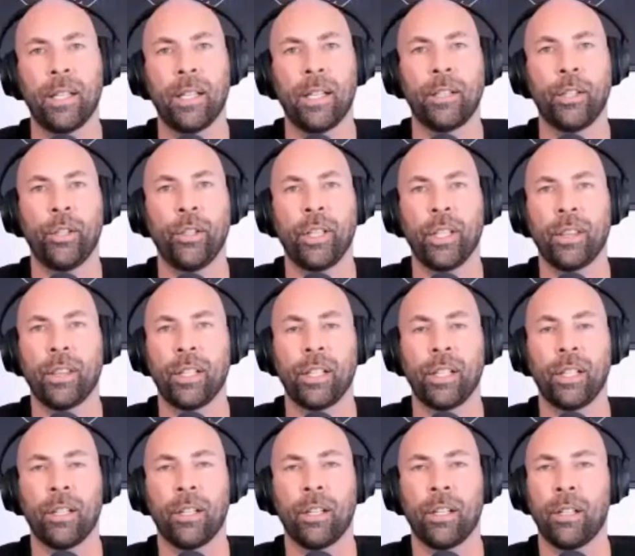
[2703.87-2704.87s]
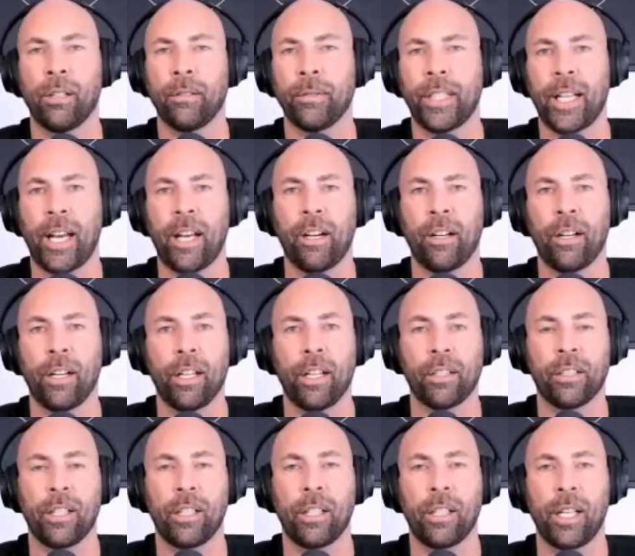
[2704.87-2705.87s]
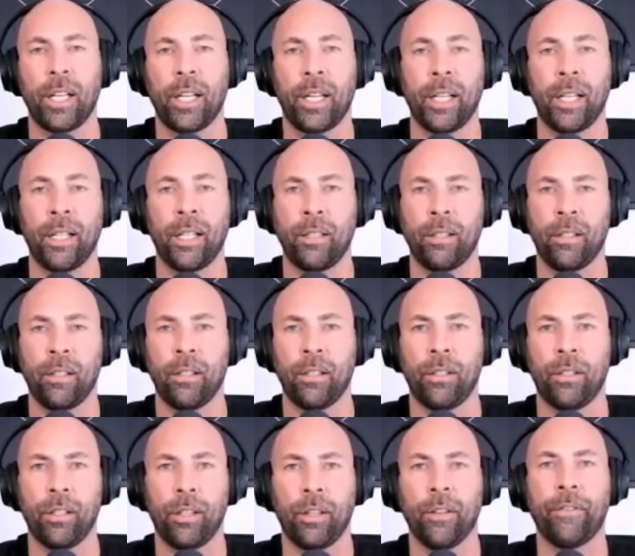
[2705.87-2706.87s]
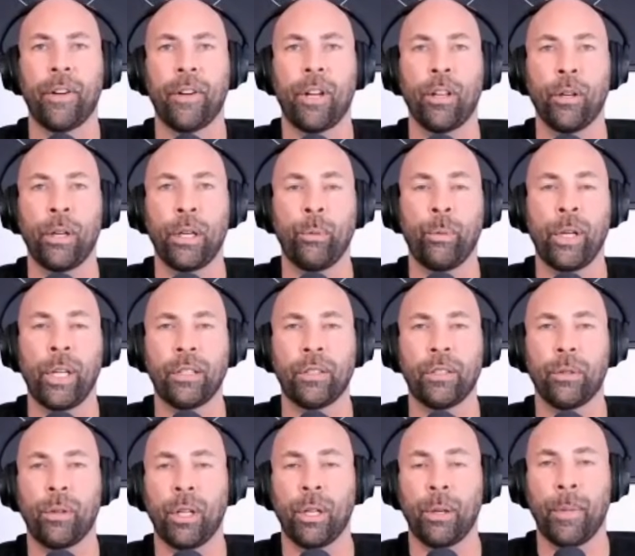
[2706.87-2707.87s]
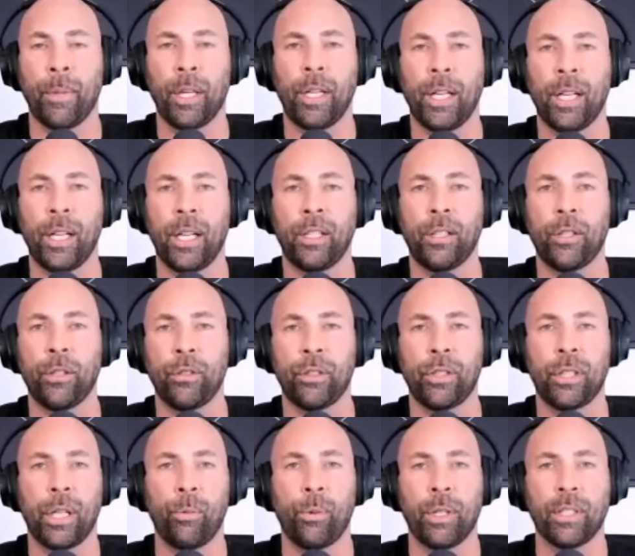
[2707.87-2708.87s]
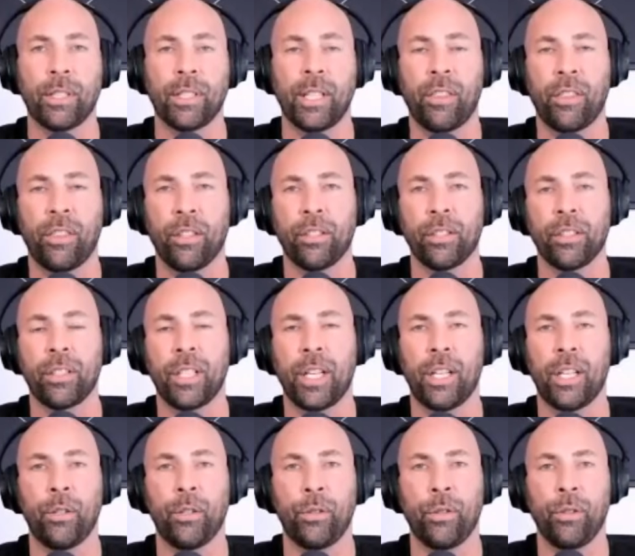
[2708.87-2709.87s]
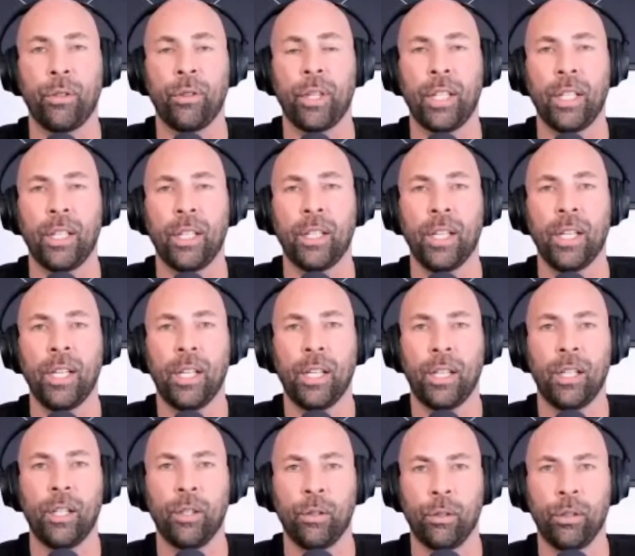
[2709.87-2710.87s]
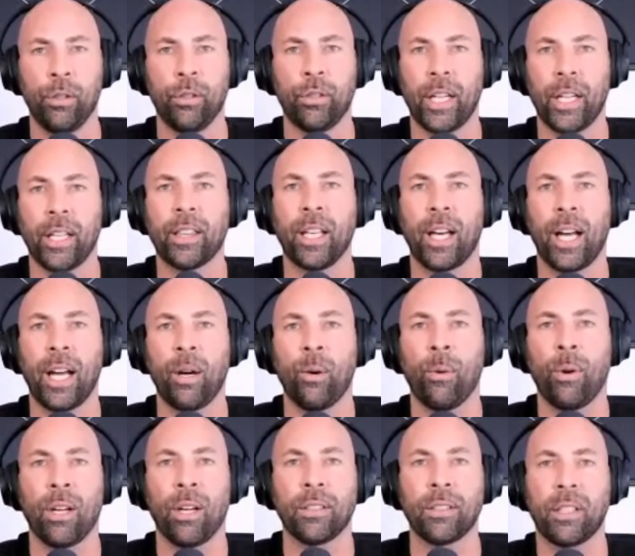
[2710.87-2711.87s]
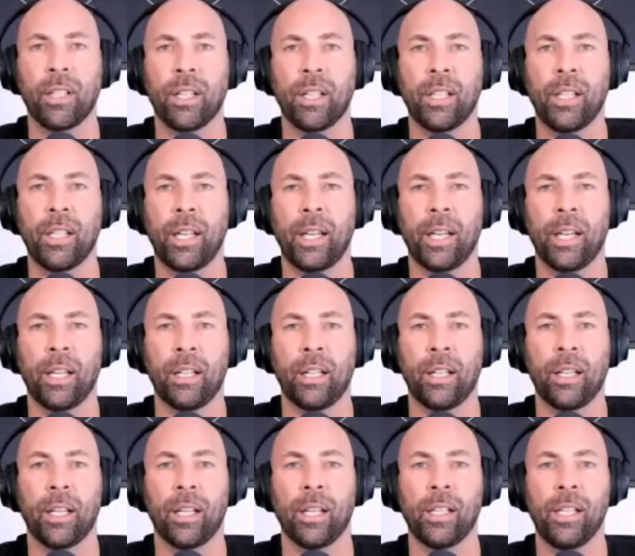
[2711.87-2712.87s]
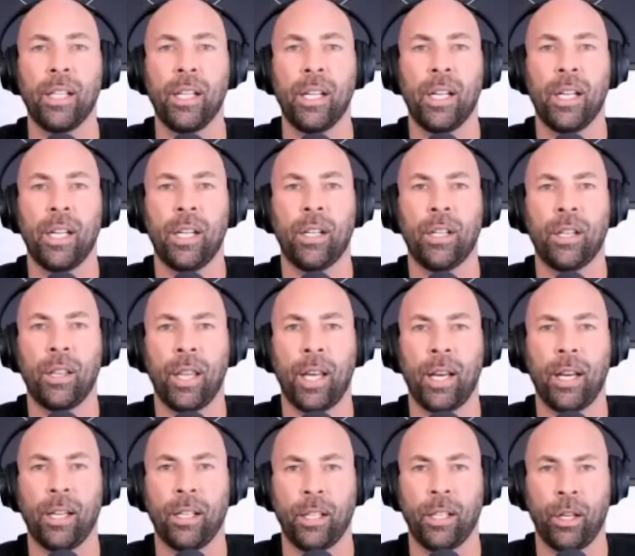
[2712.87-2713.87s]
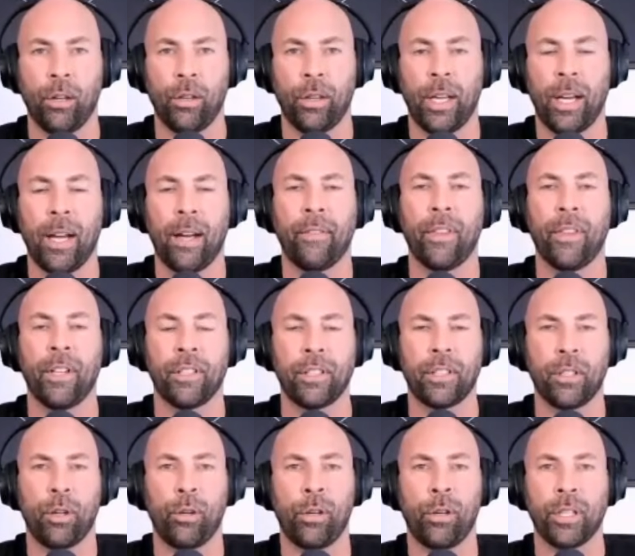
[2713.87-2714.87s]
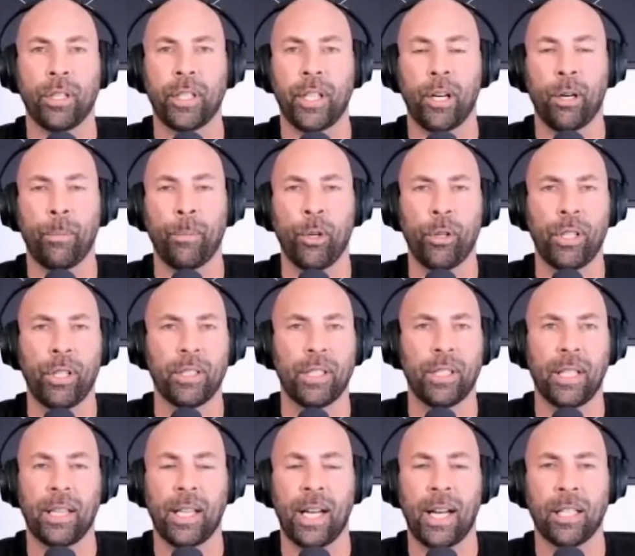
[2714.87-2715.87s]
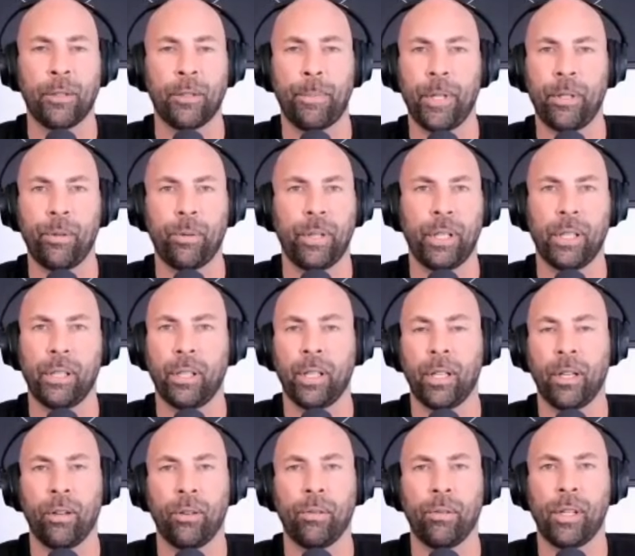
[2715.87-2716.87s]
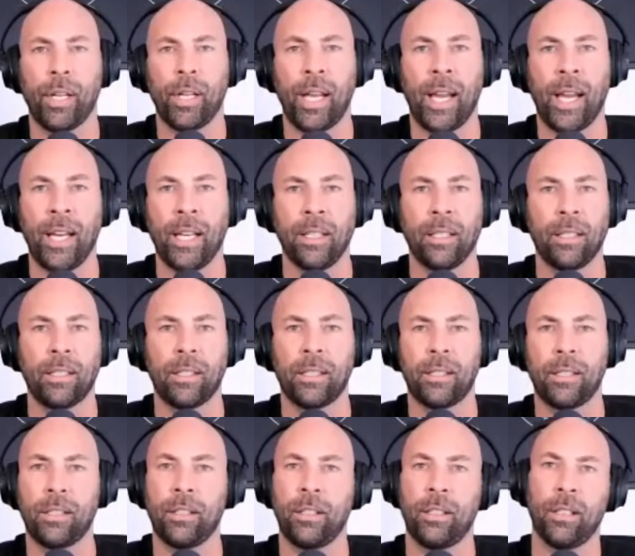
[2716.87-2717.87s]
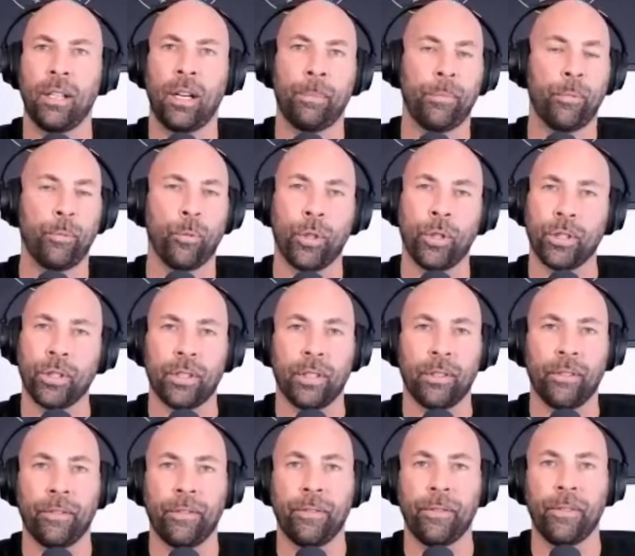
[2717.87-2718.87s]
You get there on Saturday or Sunday to the following week. So on Monday, Tuesday, Wednesday, Thursday, you take the ayahuasca and, they have their ceremonies. They last between, 8 upwards of,